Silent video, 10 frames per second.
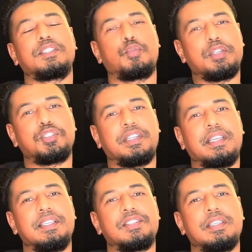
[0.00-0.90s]
the first question
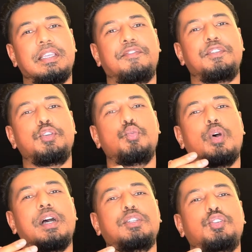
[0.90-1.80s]
is, if you
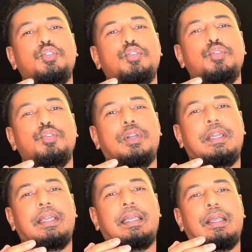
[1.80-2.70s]
were to
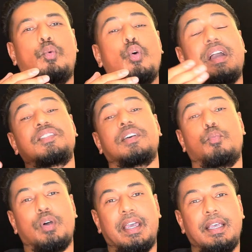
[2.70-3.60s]
work
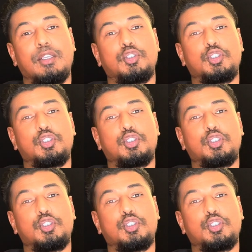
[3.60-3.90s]
somewhere,